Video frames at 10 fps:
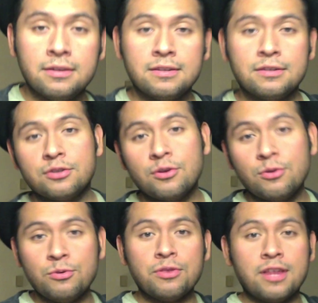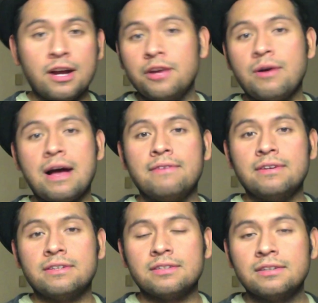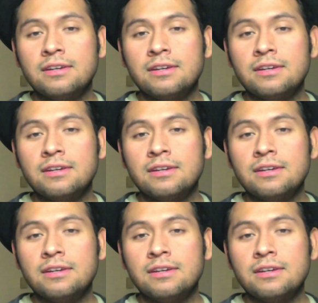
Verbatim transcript: So there you have it.